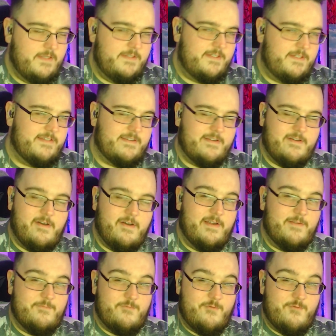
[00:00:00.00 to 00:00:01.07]
She's got
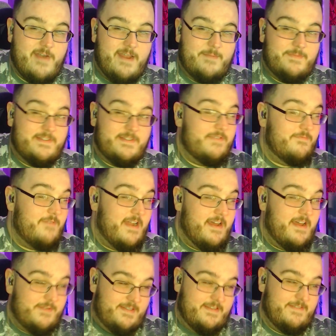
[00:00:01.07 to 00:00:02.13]
wrapped
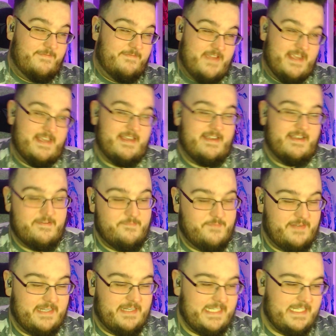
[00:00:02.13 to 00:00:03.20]
around her finger
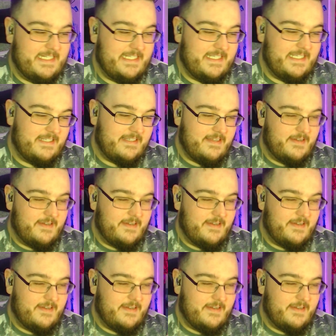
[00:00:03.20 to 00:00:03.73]
completely.